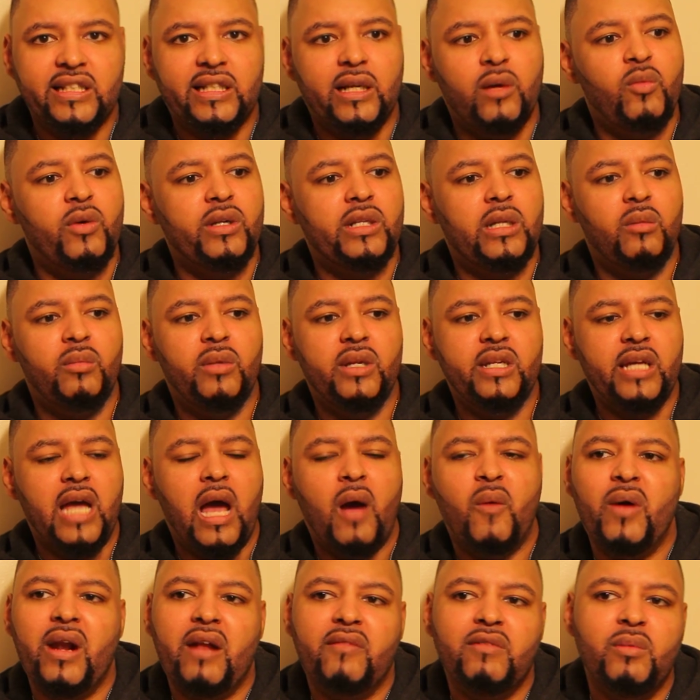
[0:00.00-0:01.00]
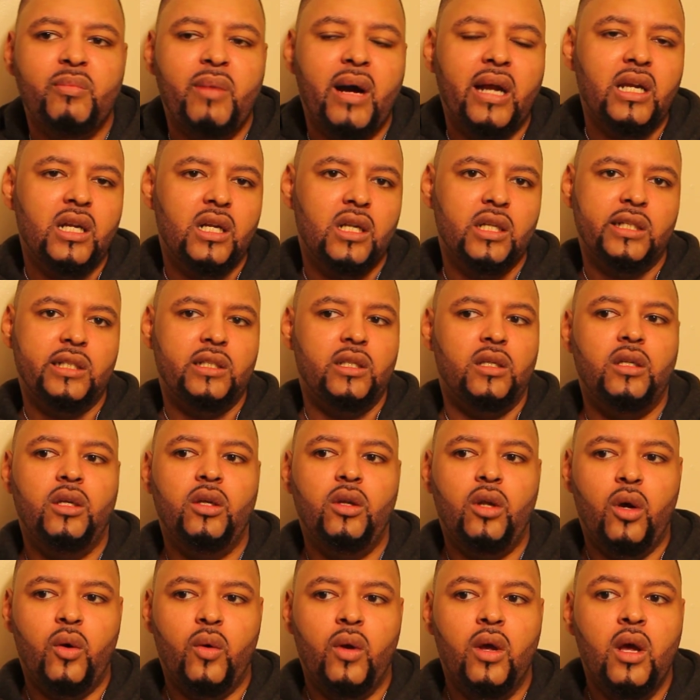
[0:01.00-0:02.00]
I want them to, I want everybody just to,
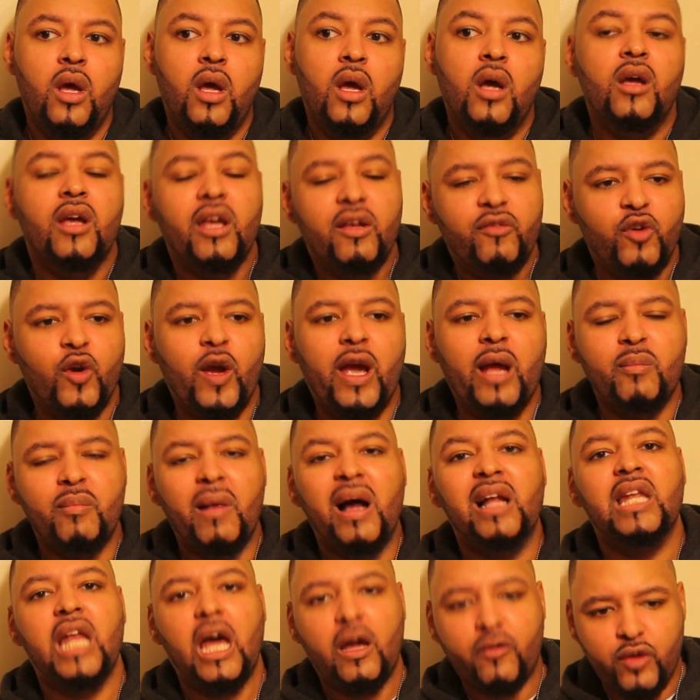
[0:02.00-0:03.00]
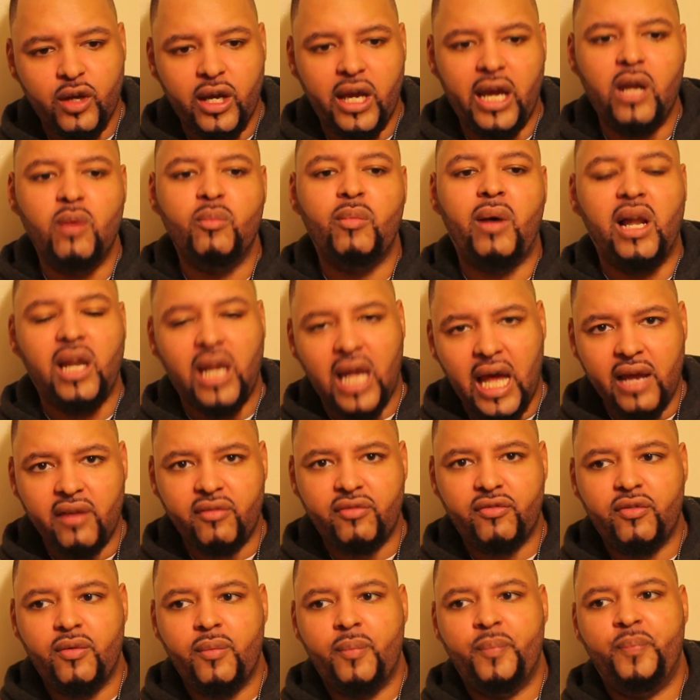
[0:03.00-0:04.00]
if you're in my life, you're in my life.